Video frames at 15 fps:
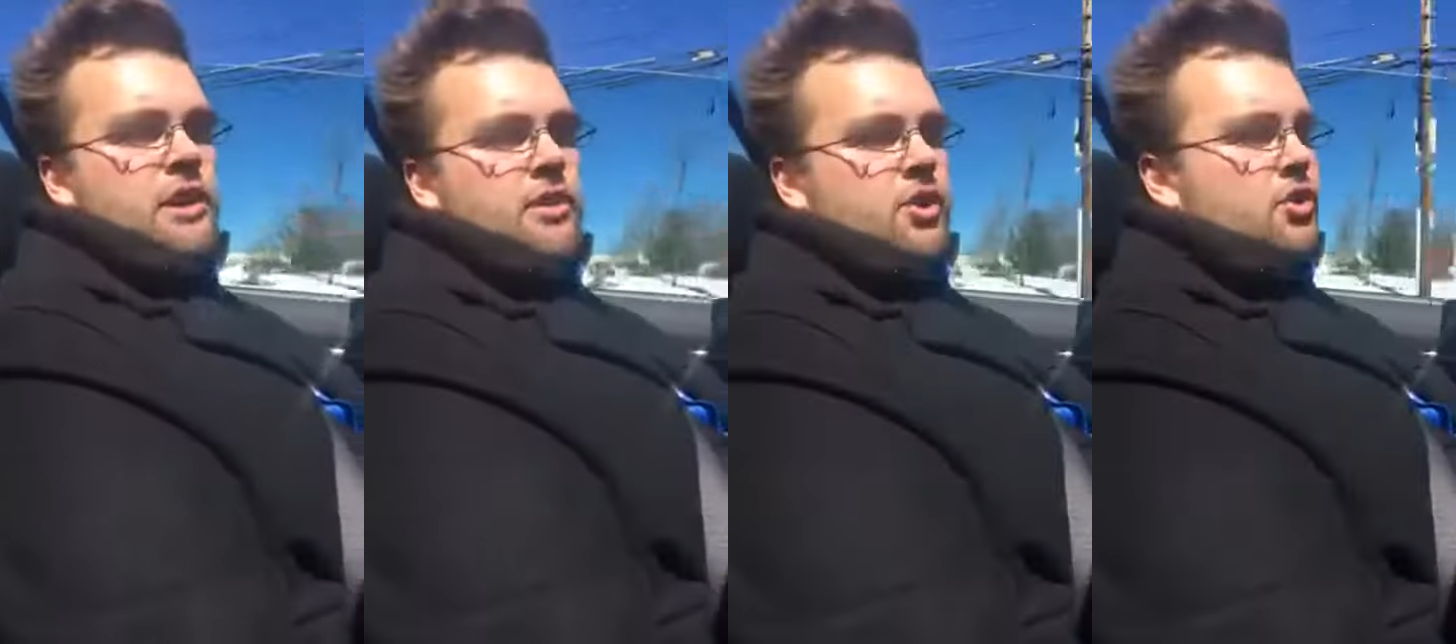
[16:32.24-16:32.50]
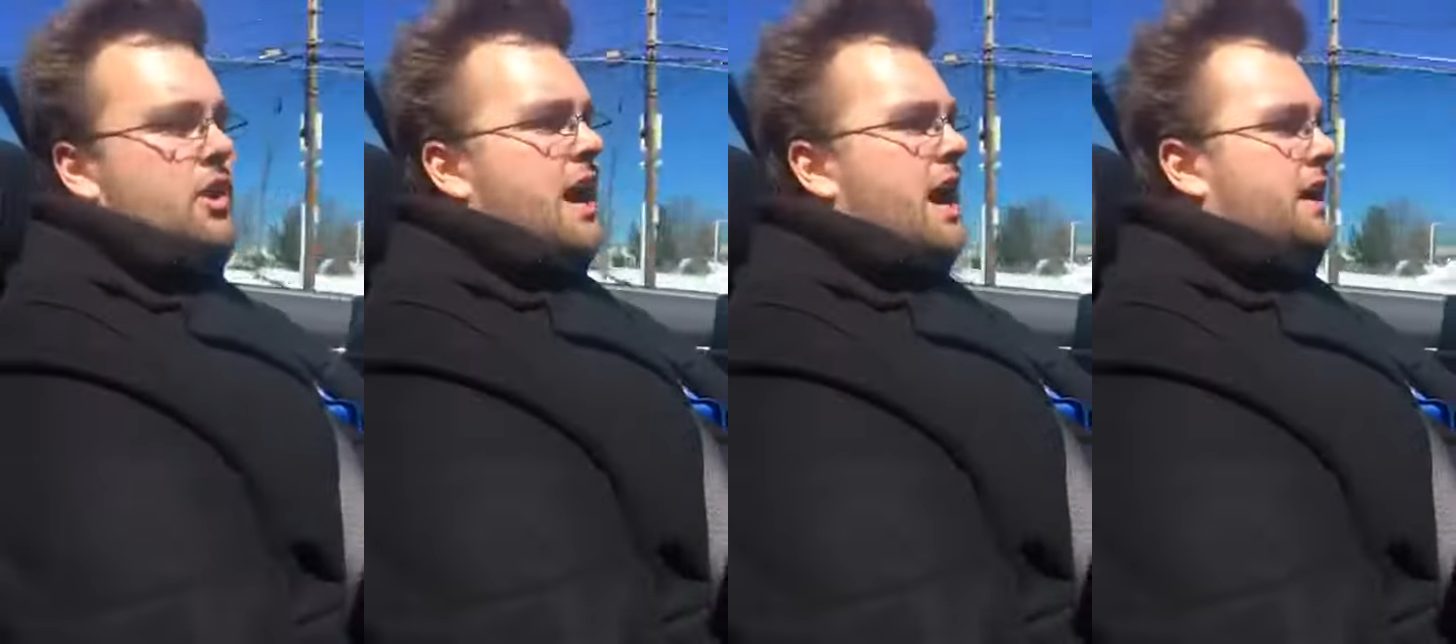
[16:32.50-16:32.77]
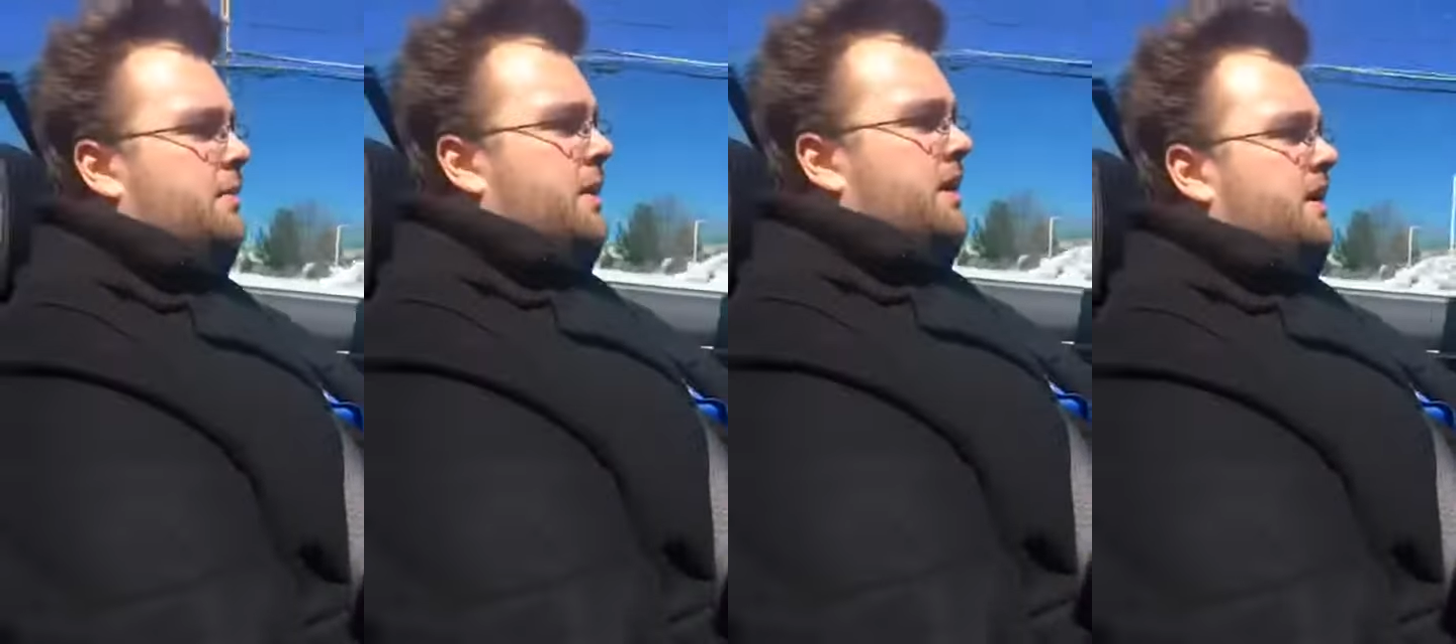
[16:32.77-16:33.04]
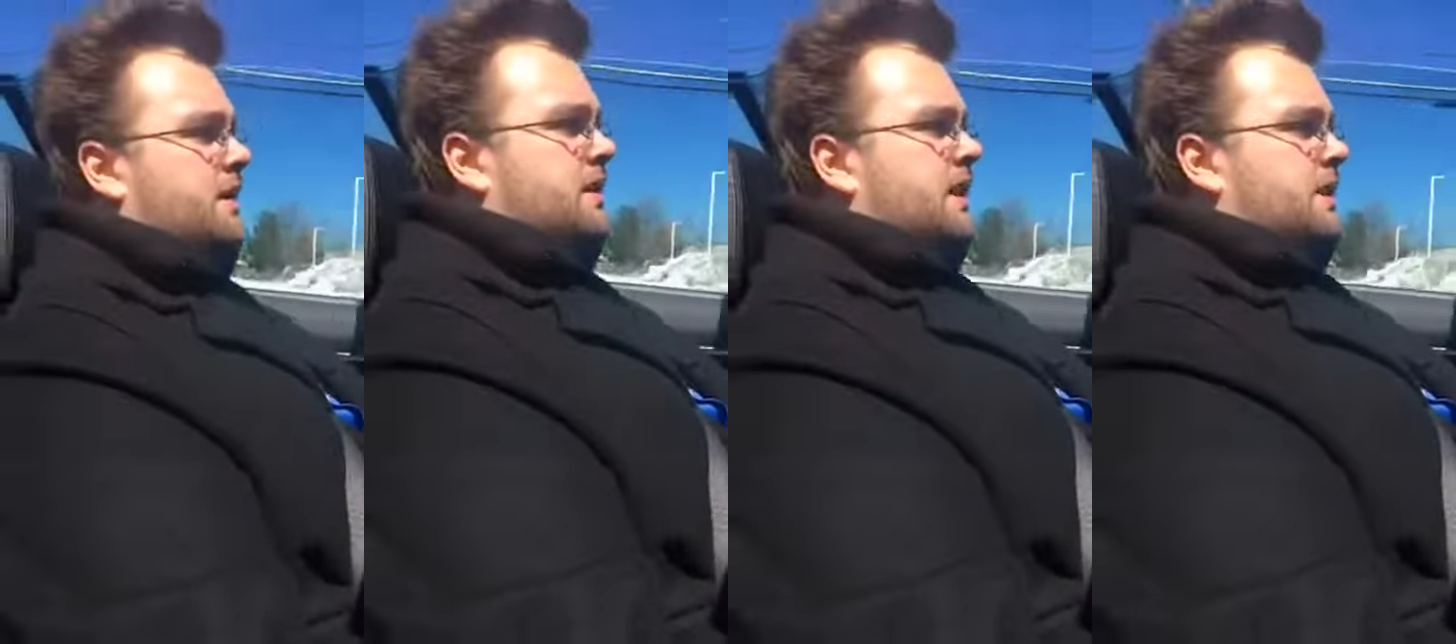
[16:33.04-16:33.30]
on the track,
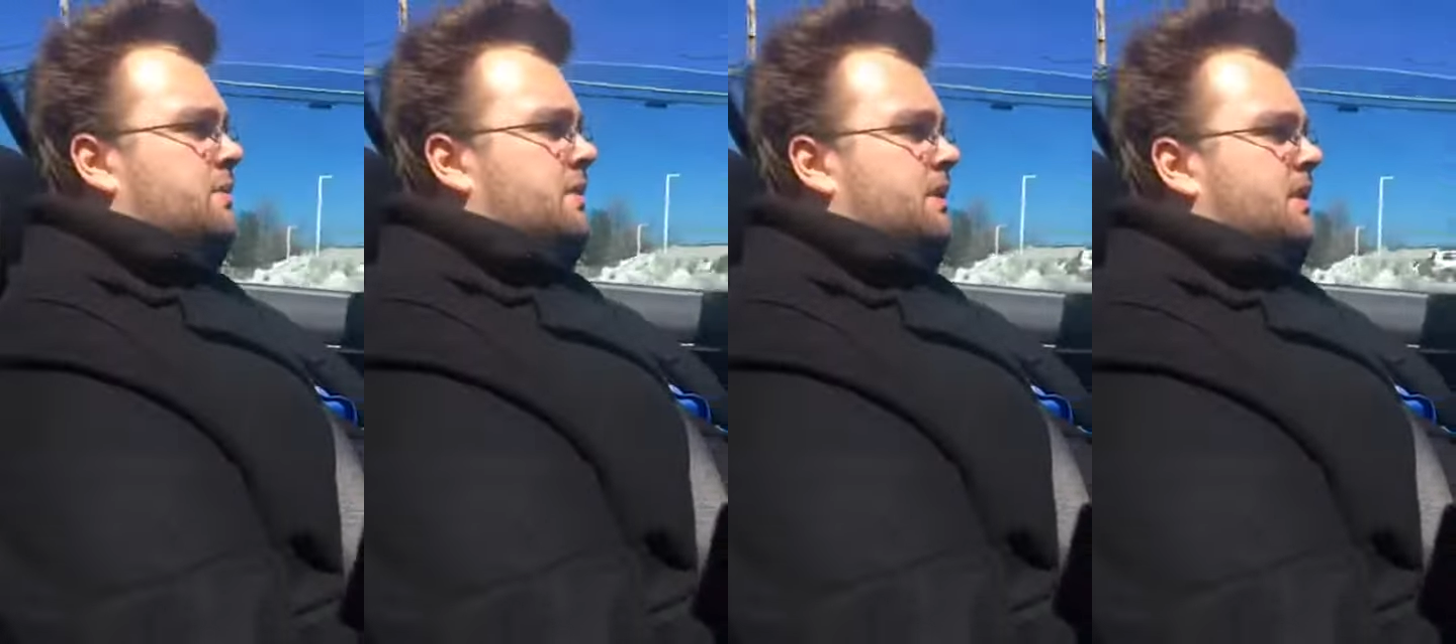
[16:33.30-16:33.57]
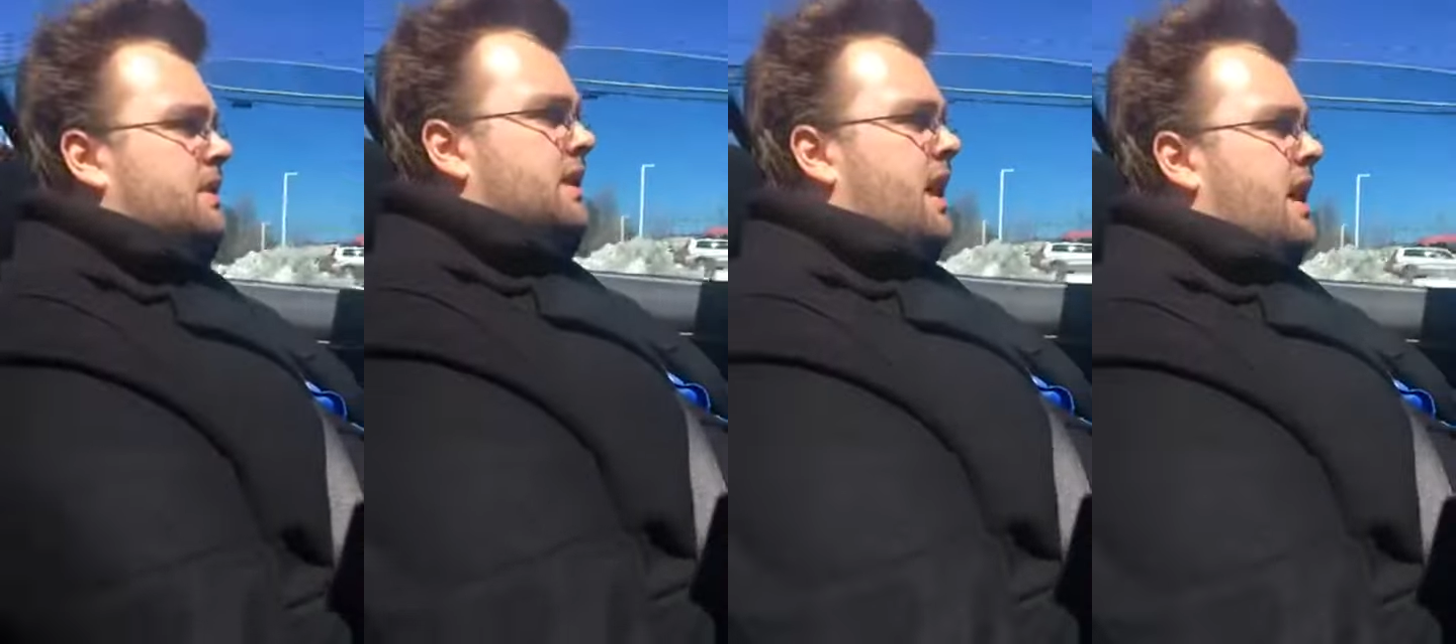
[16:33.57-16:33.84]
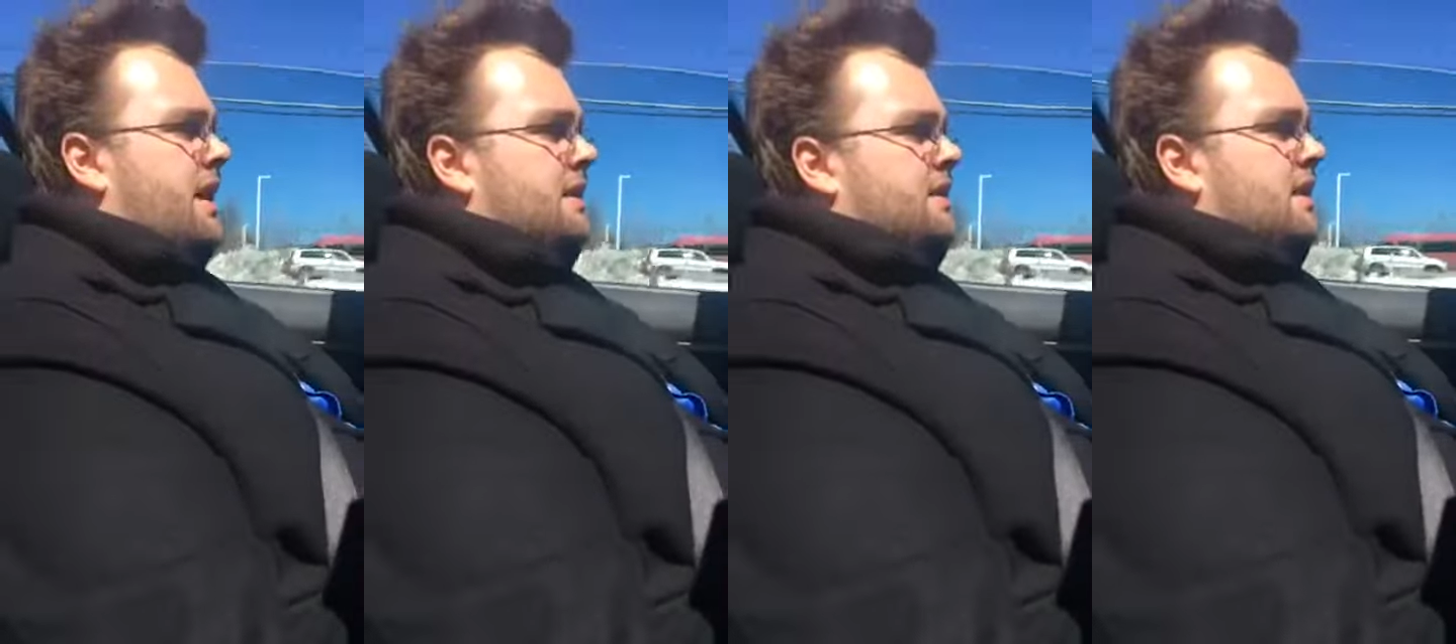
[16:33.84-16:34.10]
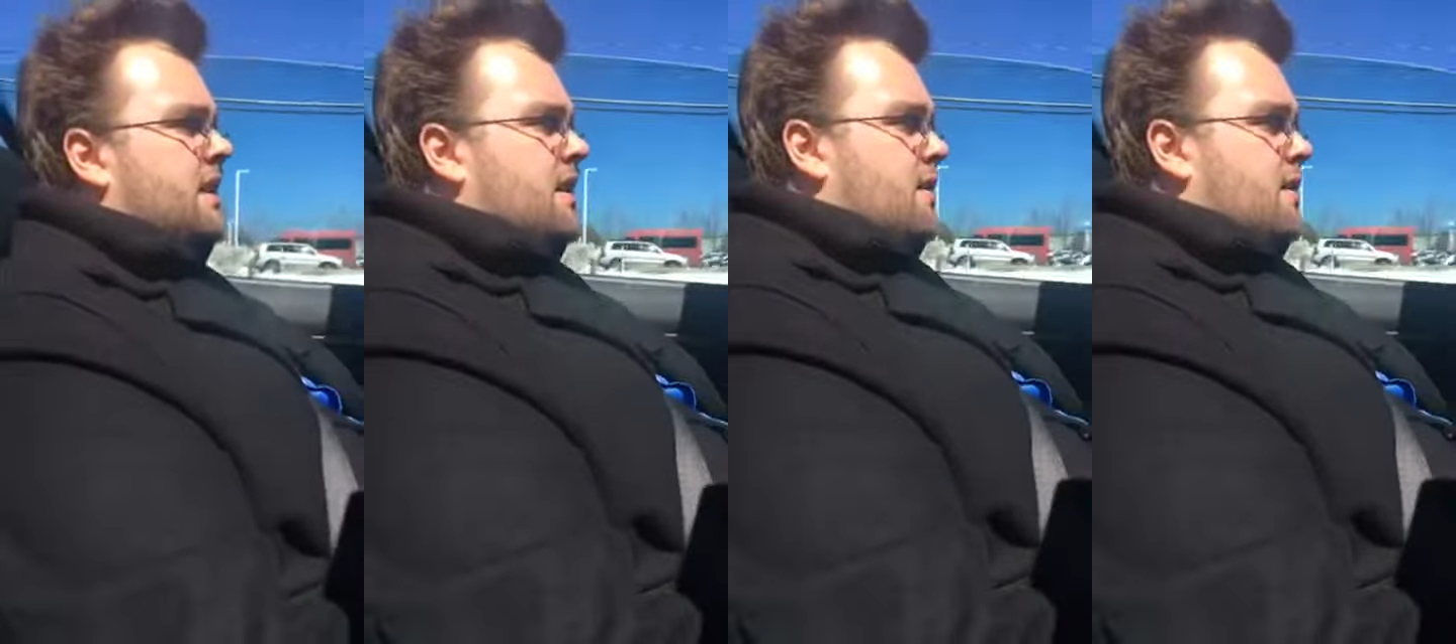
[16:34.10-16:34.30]
because this was designed